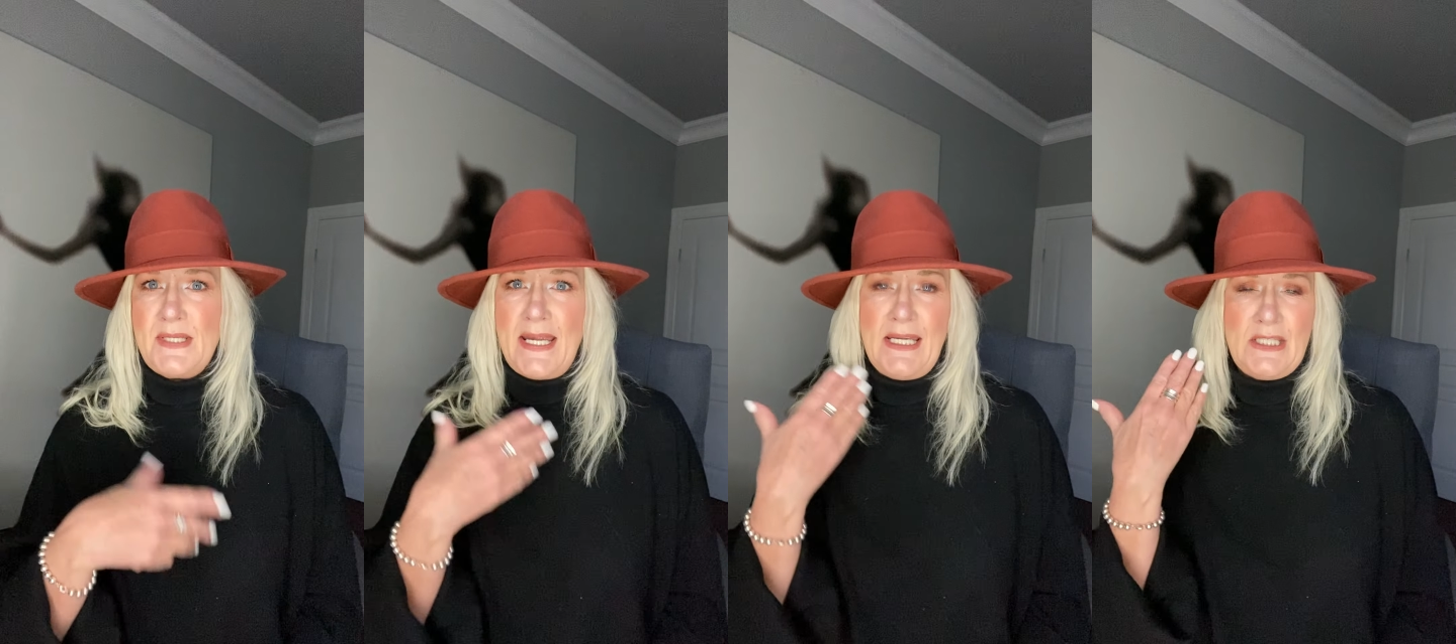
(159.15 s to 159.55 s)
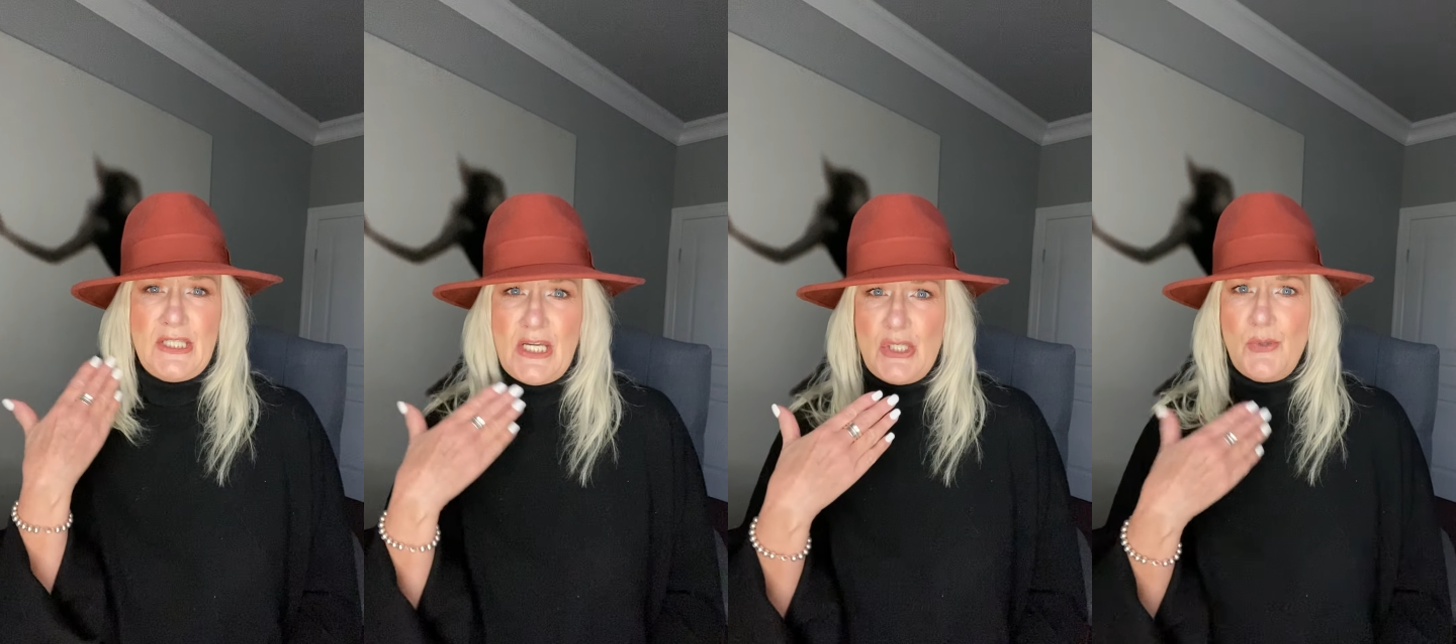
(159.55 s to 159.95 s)
I can
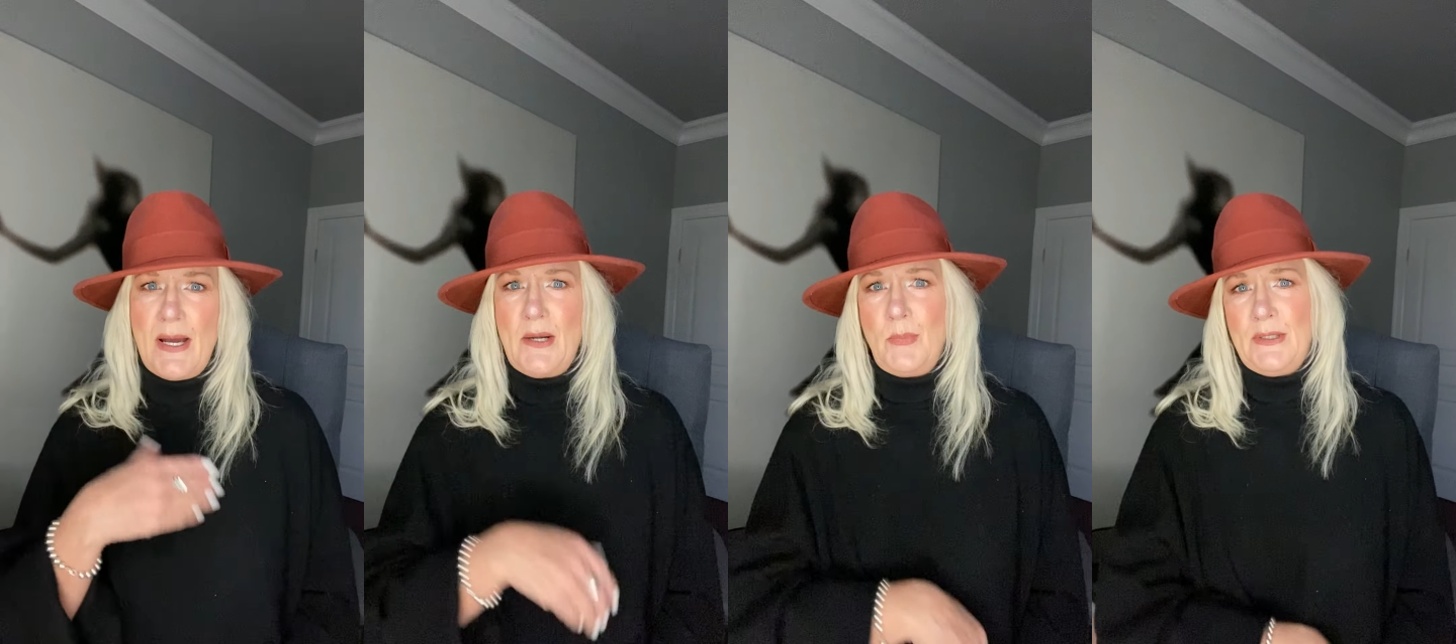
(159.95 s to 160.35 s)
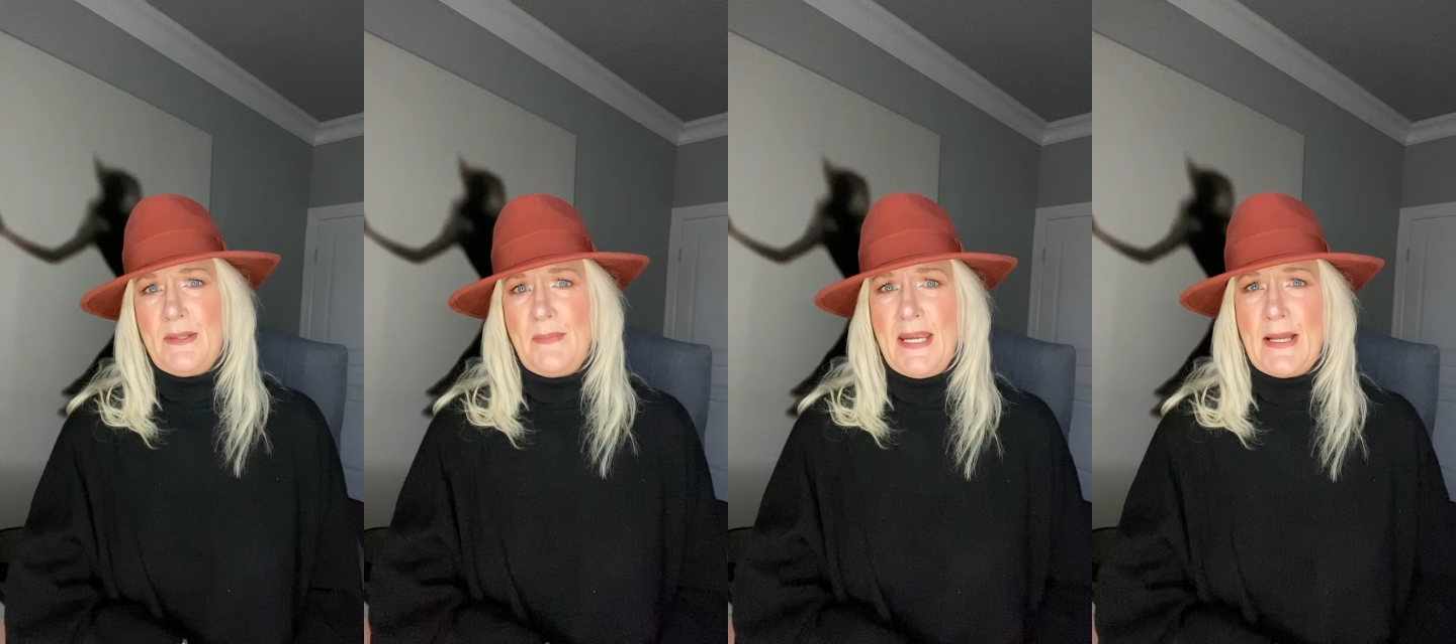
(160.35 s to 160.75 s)
teach you how to put
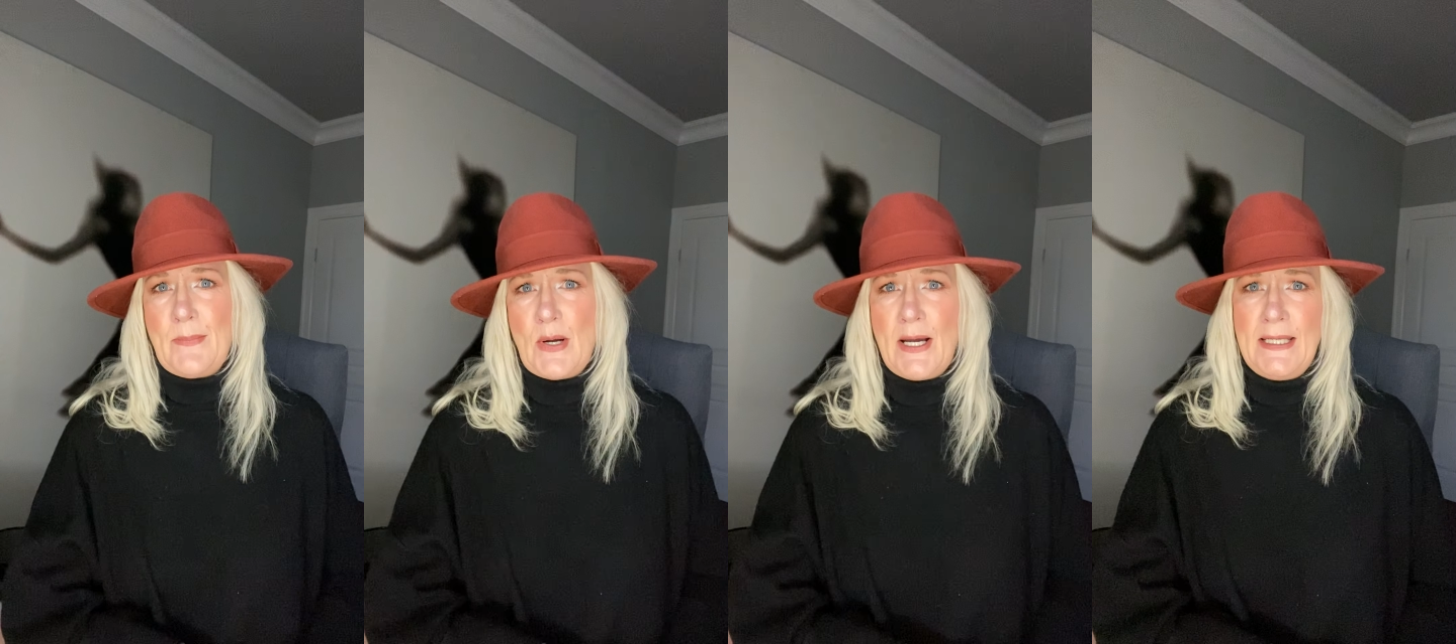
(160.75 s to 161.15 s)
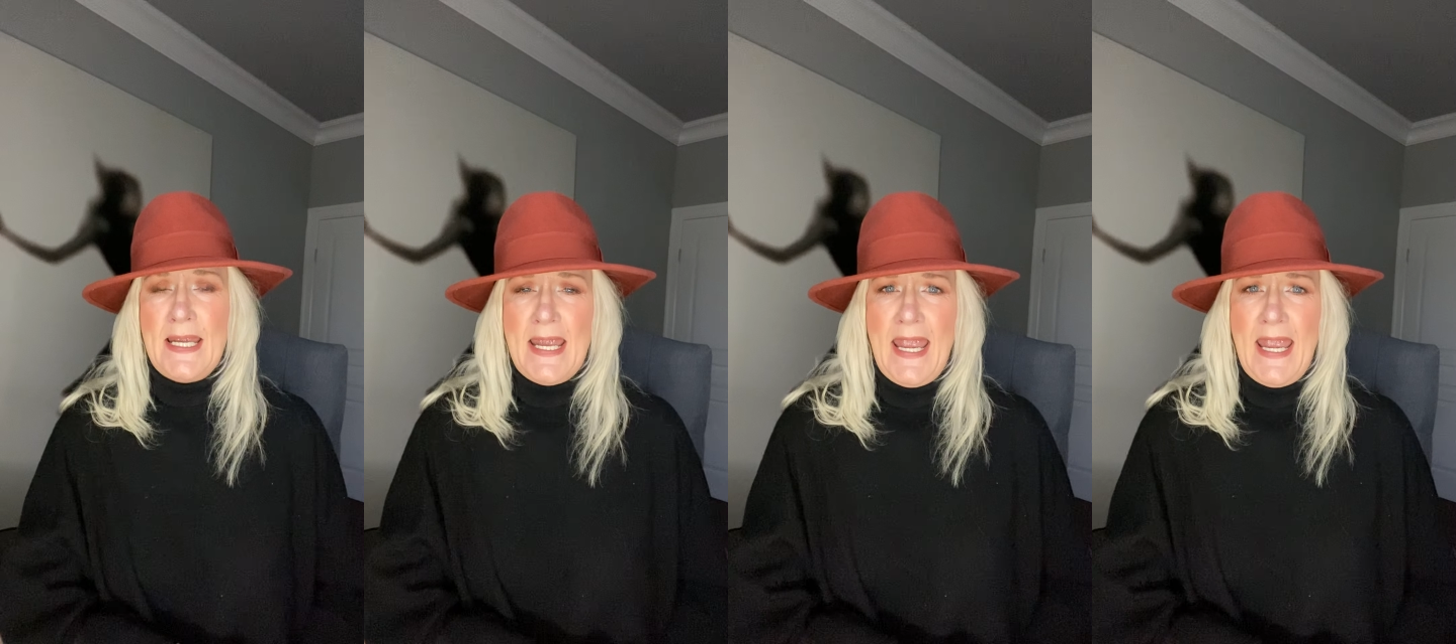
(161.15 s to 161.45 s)
the makeup on.